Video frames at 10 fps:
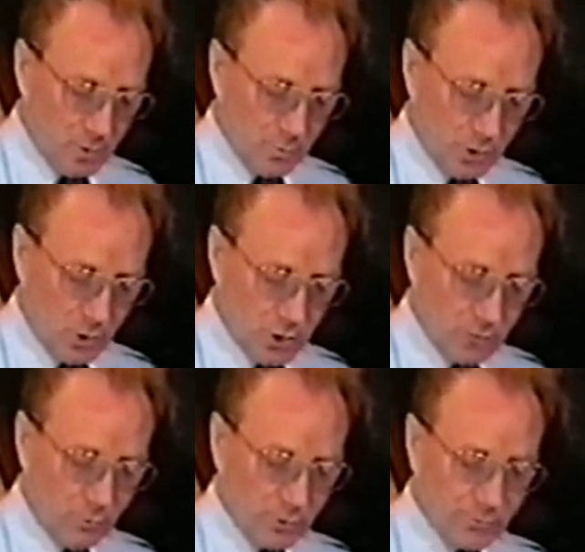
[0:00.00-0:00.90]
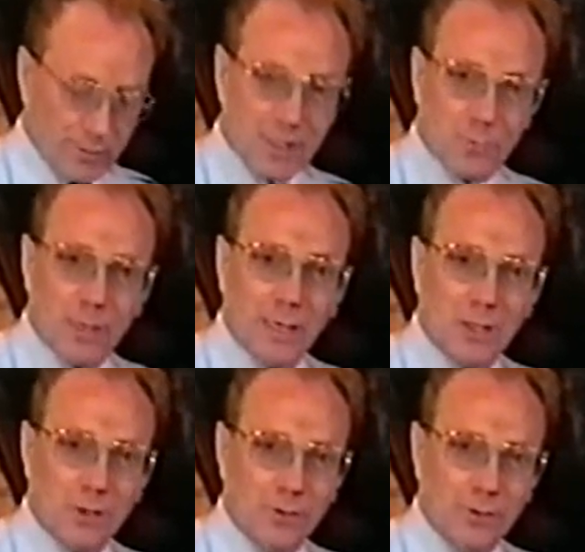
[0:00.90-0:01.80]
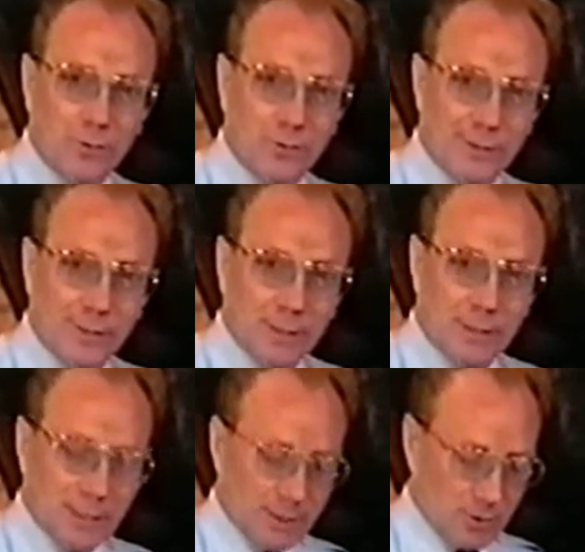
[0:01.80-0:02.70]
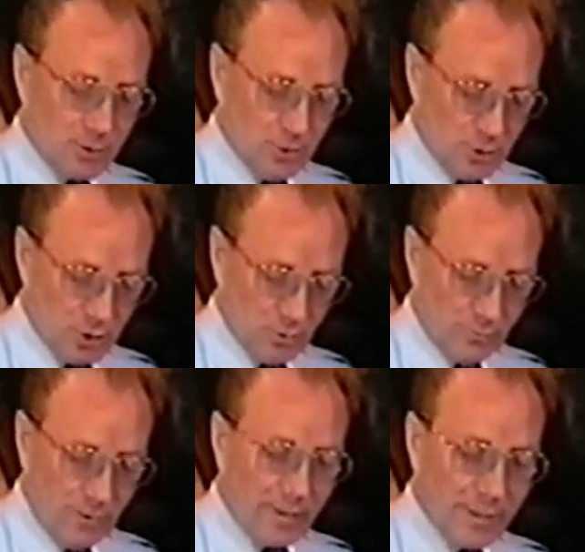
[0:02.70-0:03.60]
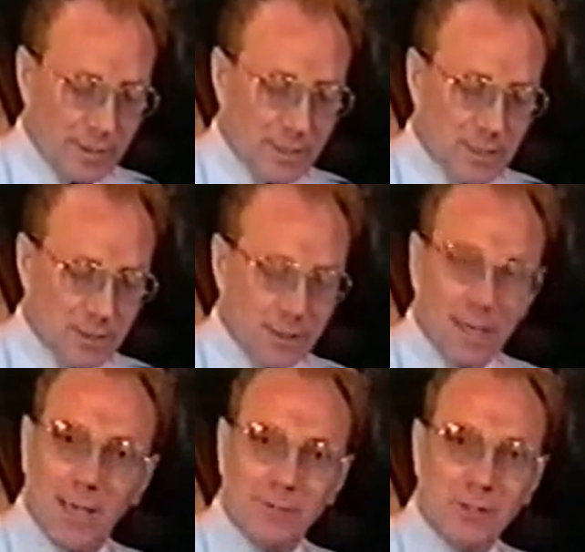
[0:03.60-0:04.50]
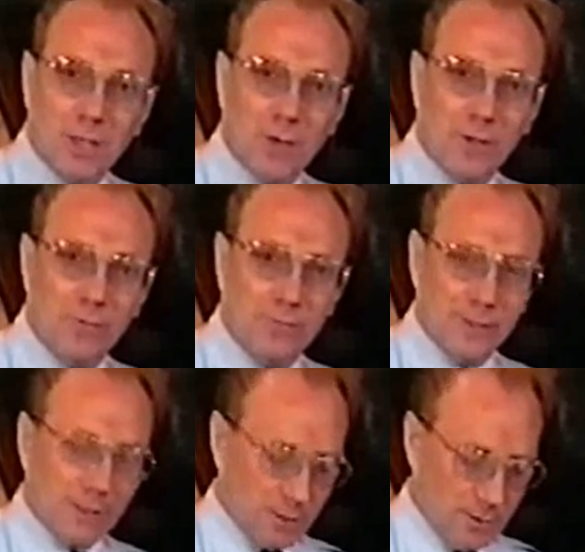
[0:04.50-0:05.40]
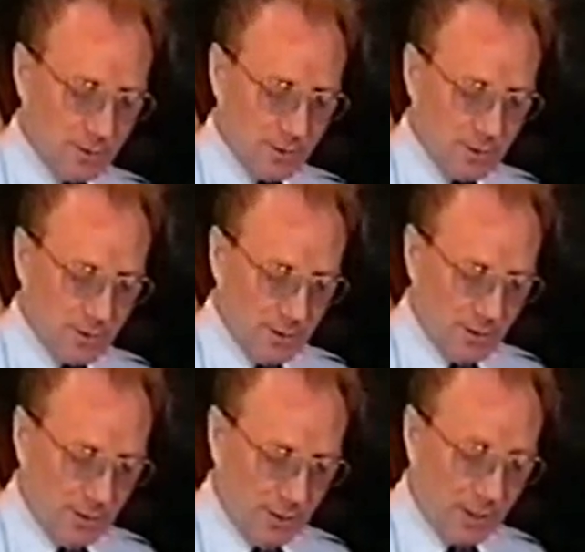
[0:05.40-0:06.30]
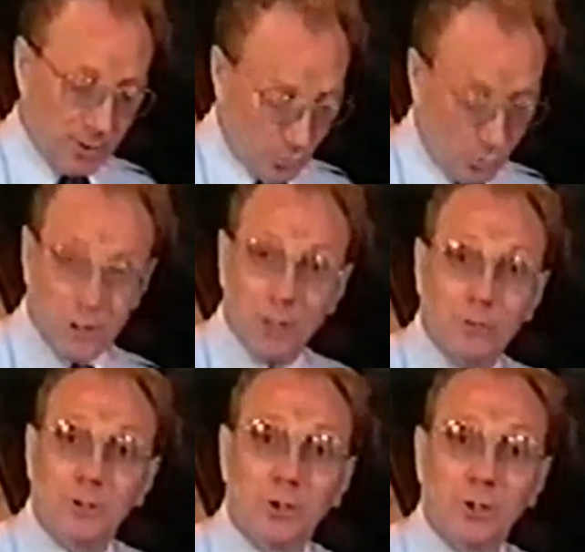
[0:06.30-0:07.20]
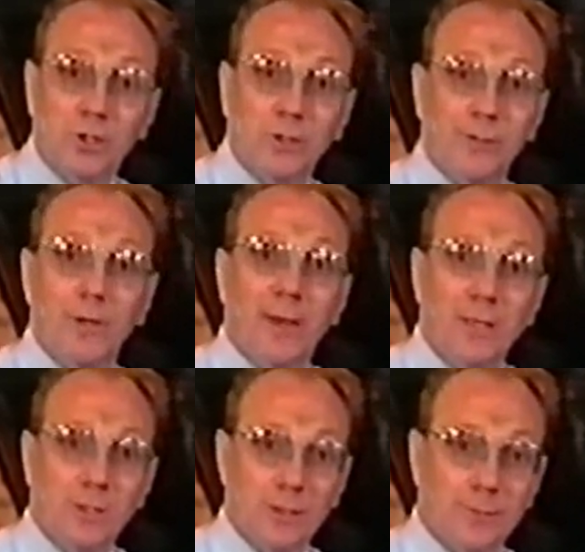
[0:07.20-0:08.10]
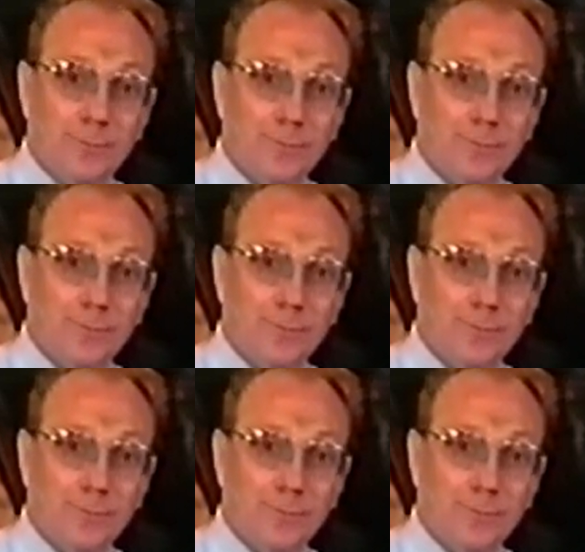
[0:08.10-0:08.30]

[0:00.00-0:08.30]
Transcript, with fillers: because if one of these breaks on you it could cost you at very least a heavy towing fee and it also could cost you a new engine.